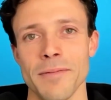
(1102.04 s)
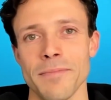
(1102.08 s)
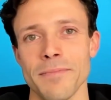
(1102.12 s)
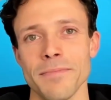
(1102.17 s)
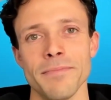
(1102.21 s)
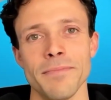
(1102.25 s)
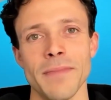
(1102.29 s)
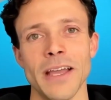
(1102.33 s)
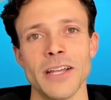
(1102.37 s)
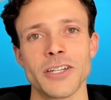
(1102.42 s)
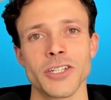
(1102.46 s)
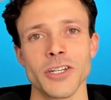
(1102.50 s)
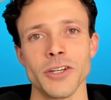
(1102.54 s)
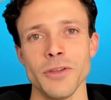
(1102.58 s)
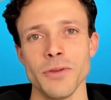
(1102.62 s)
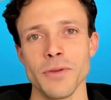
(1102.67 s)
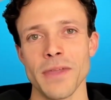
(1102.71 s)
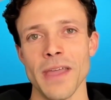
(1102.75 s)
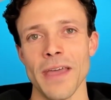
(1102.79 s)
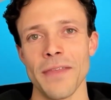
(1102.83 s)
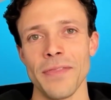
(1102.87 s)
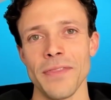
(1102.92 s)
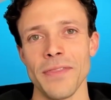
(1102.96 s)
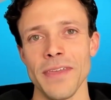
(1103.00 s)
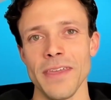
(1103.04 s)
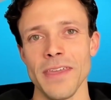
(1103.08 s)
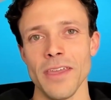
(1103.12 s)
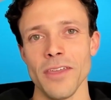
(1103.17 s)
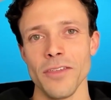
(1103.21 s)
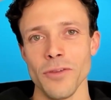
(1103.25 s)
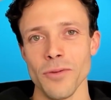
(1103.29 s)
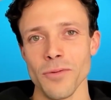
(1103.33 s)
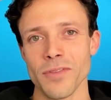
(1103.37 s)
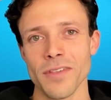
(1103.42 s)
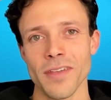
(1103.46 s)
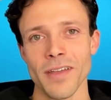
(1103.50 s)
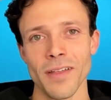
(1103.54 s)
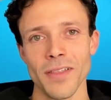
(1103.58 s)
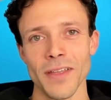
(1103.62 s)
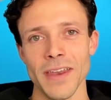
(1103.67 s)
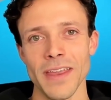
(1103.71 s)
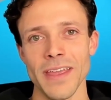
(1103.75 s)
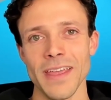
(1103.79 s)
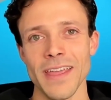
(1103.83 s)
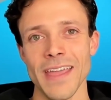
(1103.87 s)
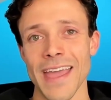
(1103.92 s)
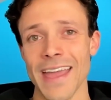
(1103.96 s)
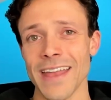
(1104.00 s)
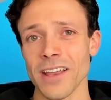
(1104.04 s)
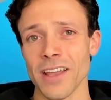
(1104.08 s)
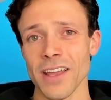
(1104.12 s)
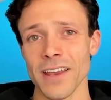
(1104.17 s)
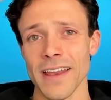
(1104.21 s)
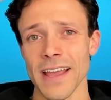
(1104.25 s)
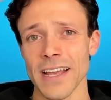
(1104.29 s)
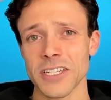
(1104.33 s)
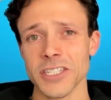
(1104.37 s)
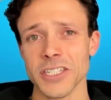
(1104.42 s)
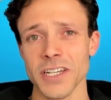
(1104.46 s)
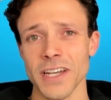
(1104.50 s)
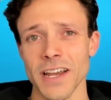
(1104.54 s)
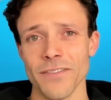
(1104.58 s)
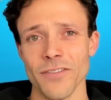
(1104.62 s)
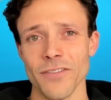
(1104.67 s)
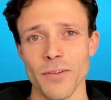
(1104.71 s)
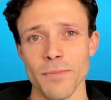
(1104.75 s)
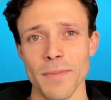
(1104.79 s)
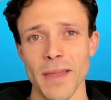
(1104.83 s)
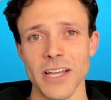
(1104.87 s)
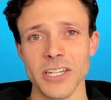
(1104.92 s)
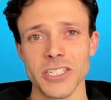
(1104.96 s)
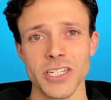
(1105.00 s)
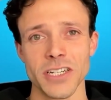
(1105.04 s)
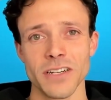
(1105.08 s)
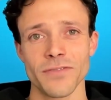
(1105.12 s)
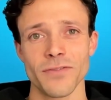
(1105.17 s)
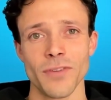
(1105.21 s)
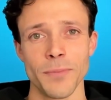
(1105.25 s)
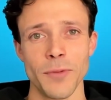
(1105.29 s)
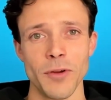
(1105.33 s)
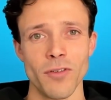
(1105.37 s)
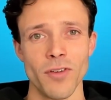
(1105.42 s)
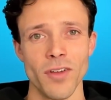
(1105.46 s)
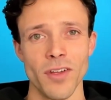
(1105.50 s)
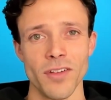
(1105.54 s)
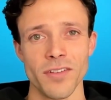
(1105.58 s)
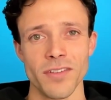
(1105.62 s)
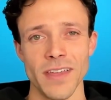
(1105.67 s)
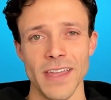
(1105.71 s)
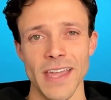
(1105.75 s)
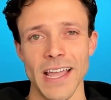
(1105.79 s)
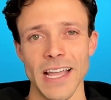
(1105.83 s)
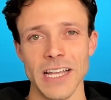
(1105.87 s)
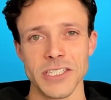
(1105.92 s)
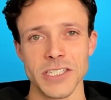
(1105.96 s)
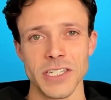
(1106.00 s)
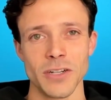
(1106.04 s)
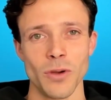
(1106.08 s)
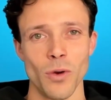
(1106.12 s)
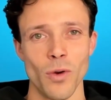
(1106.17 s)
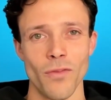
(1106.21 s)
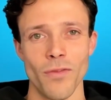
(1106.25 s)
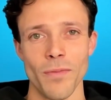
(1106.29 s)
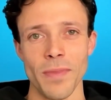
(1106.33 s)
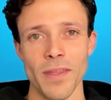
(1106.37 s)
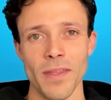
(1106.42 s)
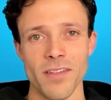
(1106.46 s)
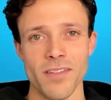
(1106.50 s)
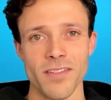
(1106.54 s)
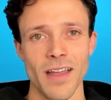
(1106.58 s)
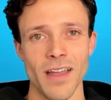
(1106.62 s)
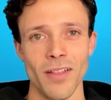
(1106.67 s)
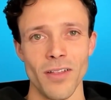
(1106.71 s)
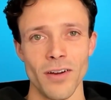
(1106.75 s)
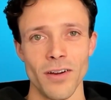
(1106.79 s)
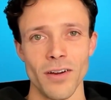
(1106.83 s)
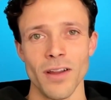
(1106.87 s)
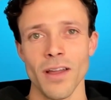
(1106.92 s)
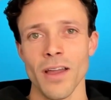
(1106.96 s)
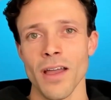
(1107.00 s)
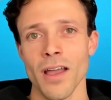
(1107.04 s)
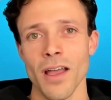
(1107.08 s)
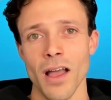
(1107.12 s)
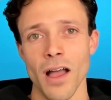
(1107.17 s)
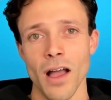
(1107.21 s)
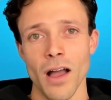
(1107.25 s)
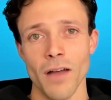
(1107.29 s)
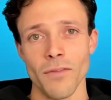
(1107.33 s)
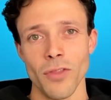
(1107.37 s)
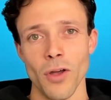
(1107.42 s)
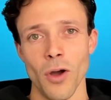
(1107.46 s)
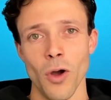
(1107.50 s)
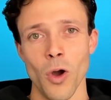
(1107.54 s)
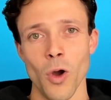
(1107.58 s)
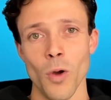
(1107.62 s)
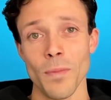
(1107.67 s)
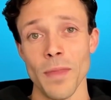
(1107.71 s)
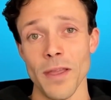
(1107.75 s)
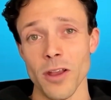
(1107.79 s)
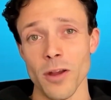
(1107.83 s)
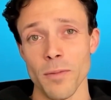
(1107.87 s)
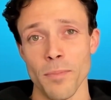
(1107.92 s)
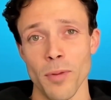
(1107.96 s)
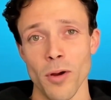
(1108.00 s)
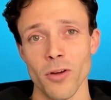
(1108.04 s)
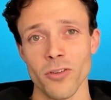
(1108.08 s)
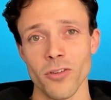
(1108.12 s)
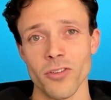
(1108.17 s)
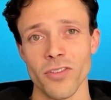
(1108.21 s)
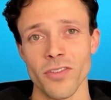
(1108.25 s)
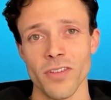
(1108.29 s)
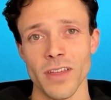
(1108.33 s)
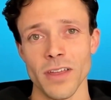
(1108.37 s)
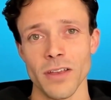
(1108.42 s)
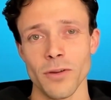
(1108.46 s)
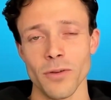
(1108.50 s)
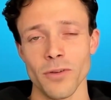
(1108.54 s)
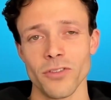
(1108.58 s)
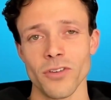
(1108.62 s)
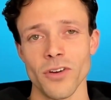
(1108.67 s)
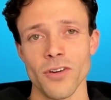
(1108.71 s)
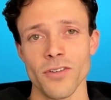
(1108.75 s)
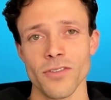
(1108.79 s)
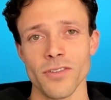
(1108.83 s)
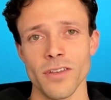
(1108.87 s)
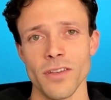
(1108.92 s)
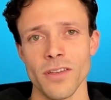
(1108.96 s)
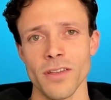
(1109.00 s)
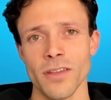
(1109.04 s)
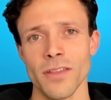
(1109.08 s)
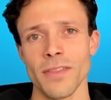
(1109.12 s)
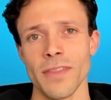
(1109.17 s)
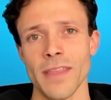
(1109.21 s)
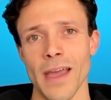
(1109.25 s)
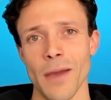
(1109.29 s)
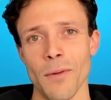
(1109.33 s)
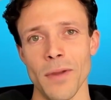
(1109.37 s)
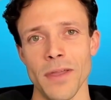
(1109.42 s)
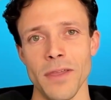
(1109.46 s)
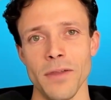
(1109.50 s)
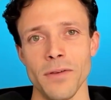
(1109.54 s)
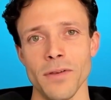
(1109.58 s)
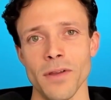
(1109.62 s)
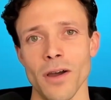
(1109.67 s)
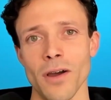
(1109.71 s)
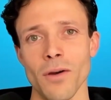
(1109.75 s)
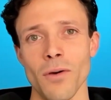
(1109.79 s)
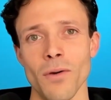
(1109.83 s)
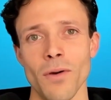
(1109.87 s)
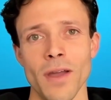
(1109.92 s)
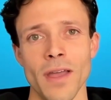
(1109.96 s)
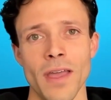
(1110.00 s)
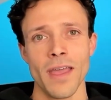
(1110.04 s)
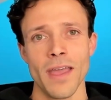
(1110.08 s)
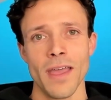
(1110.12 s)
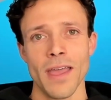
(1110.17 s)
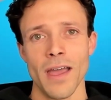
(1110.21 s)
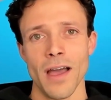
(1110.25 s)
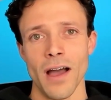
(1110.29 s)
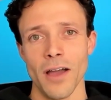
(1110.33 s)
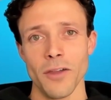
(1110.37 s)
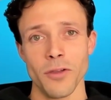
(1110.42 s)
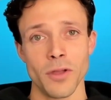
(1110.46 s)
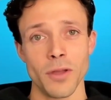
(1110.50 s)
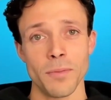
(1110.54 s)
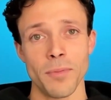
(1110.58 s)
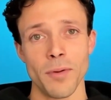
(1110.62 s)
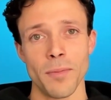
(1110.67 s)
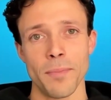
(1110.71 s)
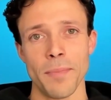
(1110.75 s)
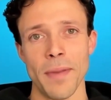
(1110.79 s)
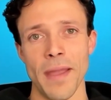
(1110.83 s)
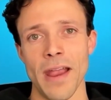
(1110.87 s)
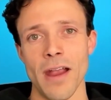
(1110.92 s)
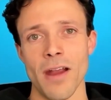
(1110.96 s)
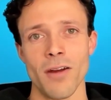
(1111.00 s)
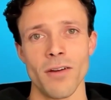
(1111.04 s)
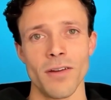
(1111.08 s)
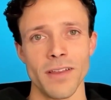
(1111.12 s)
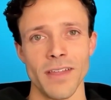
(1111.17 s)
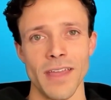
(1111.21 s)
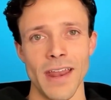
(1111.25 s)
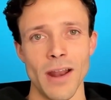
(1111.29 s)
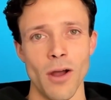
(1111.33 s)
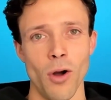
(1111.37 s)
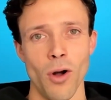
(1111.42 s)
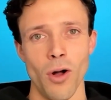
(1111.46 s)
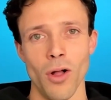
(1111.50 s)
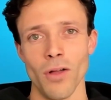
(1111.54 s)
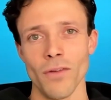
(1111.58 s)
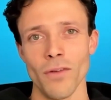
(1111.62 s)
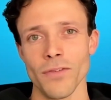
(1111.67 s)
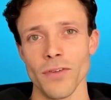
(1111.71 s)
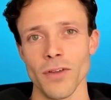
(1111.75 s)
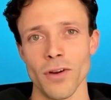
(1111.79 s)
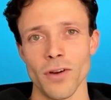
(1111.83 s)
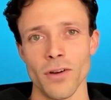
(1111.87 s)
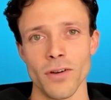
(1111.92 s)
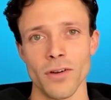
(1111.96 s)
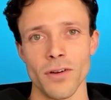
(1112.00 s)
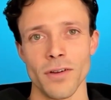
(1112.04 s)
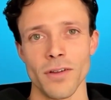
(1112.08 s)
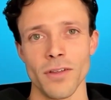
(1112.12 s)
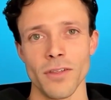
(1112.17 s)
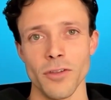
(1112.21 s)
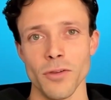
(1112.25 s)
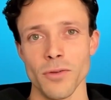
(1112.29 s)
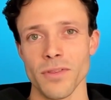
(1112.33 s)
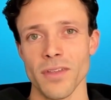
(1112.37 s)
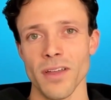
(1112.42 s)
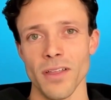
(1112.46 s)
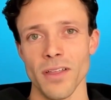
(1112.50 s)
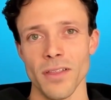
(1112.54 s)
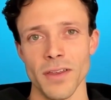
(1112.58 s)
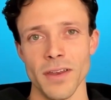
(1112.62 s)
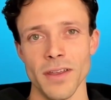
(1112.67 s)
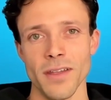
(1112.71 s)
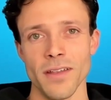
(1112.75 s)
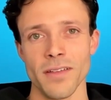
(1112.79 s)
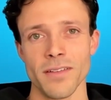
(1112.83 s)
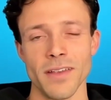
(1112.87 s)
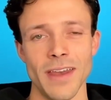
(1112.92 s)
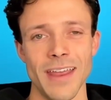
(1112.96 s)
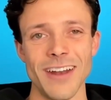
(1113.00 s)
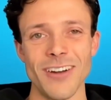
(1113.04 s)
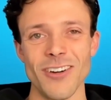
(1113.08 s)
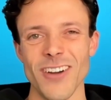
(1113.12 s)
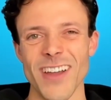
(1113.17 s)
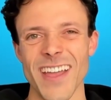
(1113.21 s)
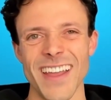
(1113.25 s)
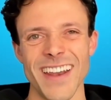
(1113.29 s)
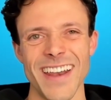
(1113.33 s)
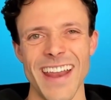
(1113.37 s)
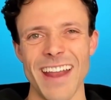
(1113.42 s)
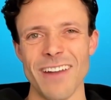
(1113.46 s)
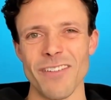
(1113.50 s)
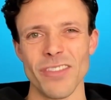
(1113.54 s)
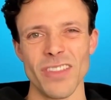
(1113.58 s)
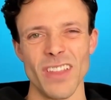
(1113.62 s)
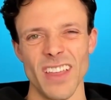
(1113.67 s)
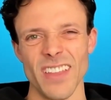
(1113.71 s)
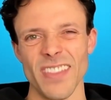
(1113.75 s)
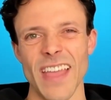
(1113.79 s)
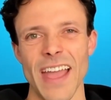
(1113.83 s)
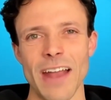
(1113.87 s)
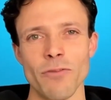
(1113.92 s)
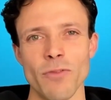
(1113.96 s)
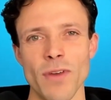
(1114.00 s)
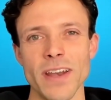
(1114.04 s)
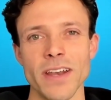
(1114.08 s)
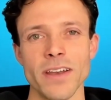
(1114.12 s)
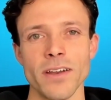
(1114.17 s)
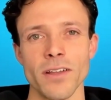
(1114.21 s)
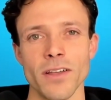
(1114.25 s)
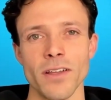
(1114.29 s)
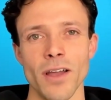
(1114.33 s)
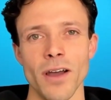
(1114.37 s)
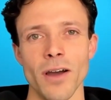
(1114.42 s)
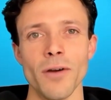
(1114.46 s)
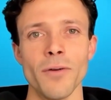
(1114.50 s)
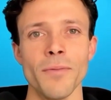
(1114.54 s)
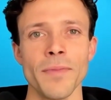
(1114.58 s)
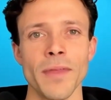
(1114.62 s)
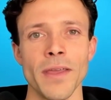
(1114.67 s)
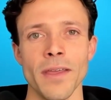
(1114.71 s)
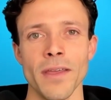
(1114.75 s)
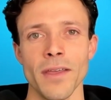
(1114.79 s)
Make sure you get the utility and connection information from your real estate agent or from the seller of the home that you're purchasing in New Jersey. That way, you know, you can prepare and get all of your utilities and internet and everything like that ready to go.